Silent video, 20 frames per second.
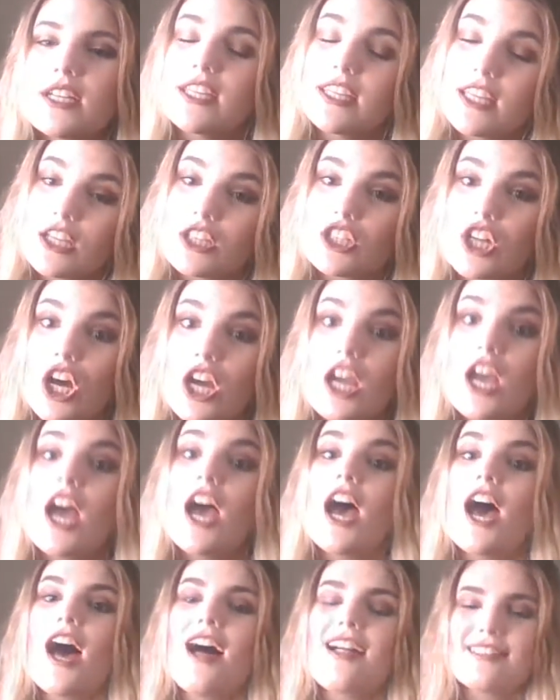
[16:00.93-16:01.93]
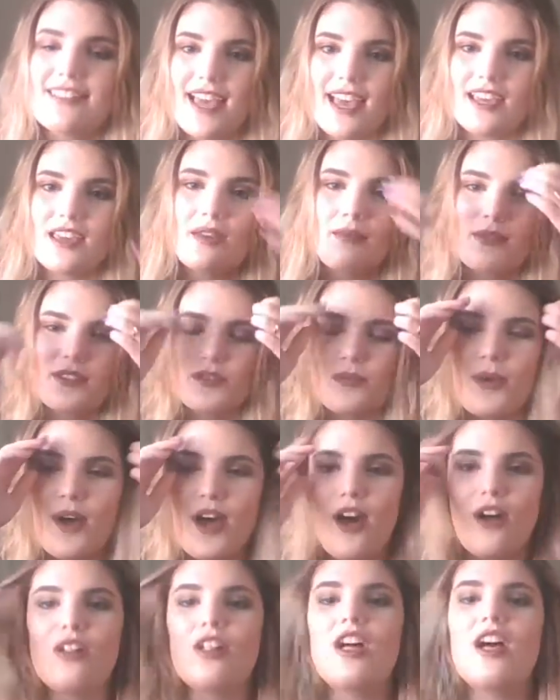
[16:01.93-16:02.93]
Can't talk. I'll tag him as
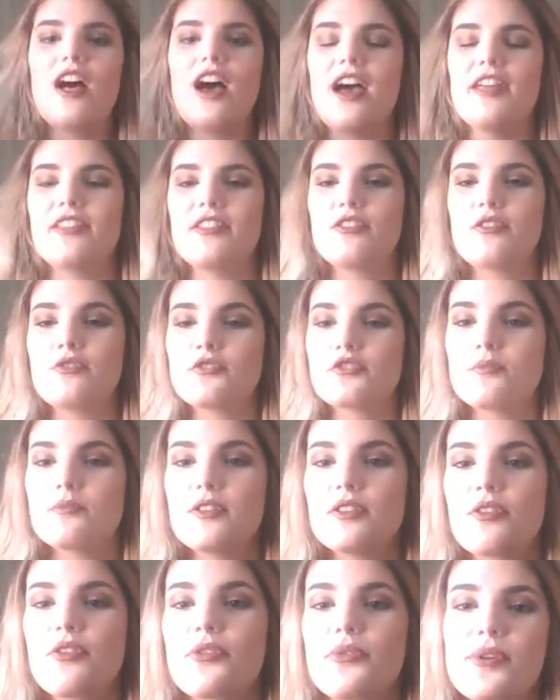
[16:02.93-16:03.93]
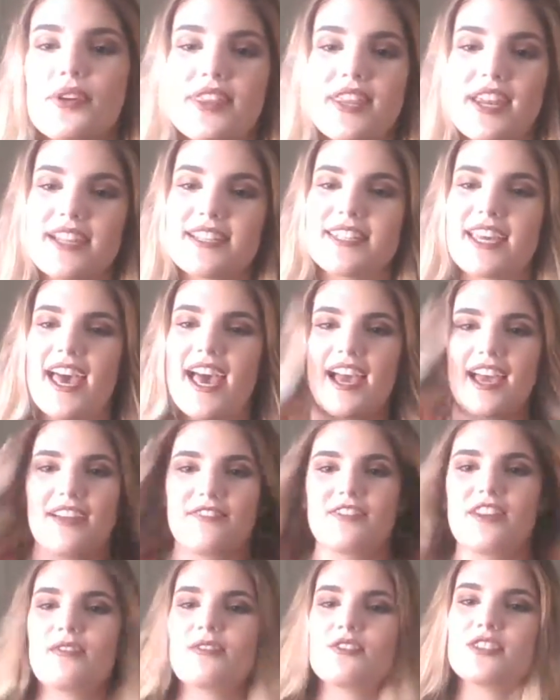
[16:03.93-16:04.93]
well. I think those will be the three that I tag.
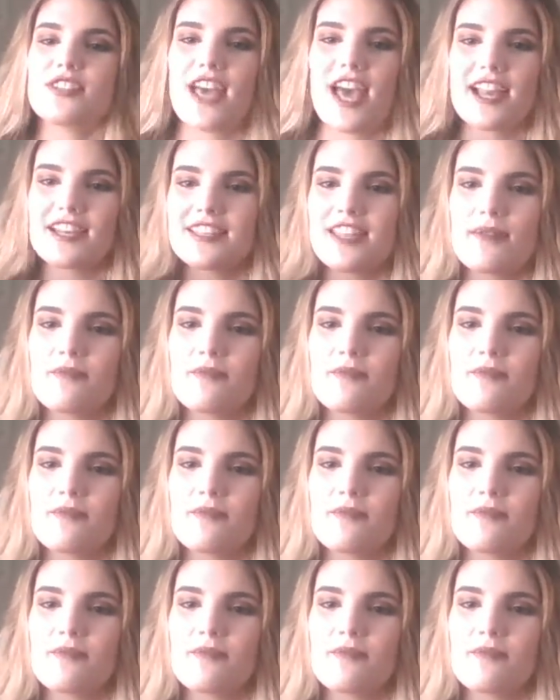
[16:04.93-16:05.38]
I've never tagged